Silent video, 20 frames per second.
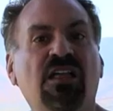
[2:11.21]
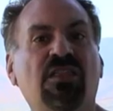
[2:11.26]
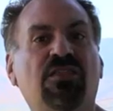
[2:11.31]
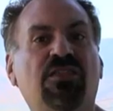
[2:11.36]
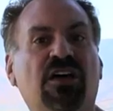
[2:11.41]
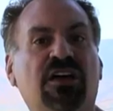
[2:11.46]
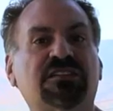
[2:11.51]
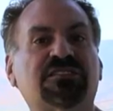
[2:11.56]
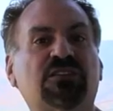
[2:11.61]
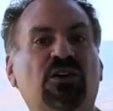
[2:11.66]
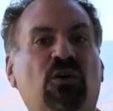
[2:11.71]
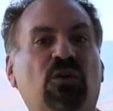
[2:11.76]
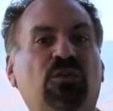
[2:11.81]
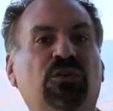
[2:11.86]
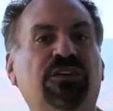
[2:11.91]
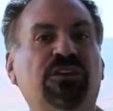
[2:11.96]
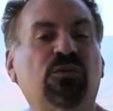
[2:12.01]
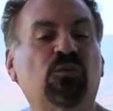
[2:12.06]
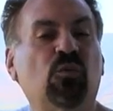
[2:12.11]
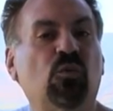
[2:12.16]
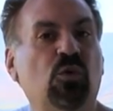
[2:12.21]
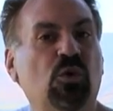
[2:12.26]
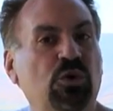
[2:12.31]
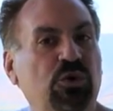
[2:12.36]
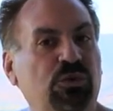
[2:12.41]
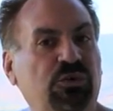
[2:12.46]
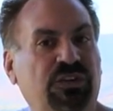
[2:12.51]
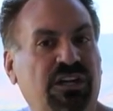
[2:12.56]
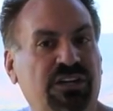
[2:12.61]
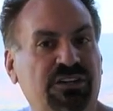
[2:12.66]
thus holding
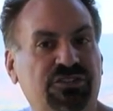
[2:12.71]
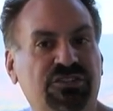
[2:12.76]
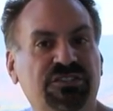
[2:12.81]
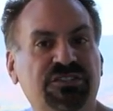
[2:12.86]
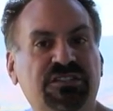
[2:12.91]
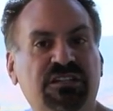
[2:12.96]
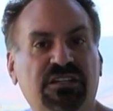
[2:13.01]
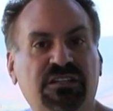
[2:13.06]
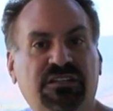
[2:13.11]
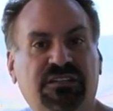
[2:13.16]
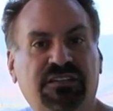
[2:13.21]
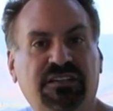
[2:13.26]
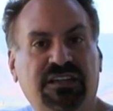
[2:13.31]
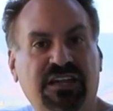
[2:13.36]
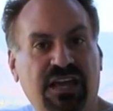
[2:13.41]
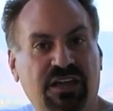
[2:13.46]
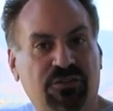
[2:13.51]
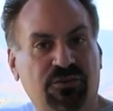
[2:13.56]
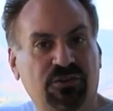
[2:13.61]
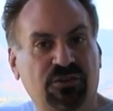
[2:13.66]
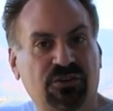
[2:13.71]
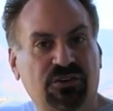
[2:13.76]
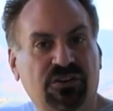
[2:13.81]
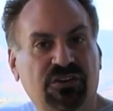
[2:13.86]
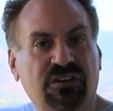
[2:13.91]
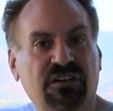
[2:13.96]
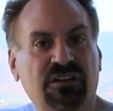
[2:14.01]
wound edges together.